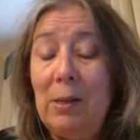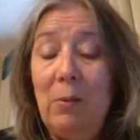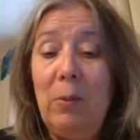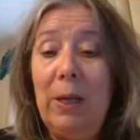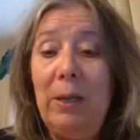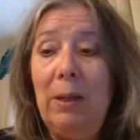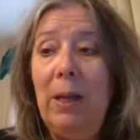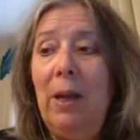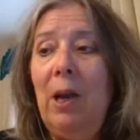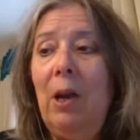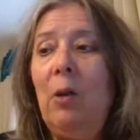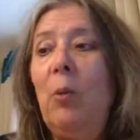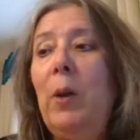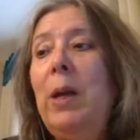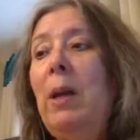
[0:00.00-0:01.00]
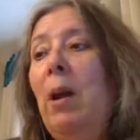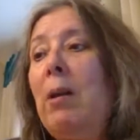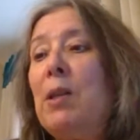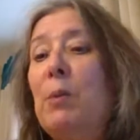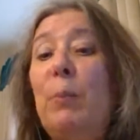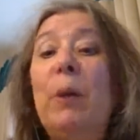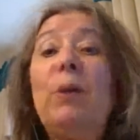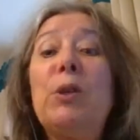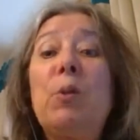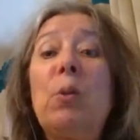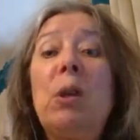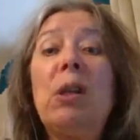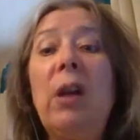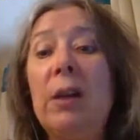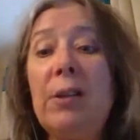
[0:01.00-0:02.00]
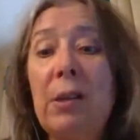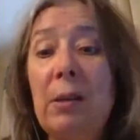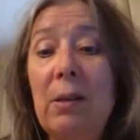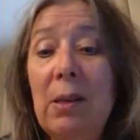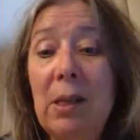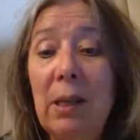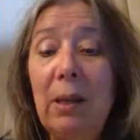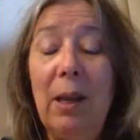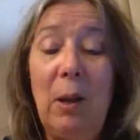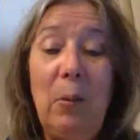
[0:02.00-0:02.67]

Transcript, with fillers: So we are spiritual cousins.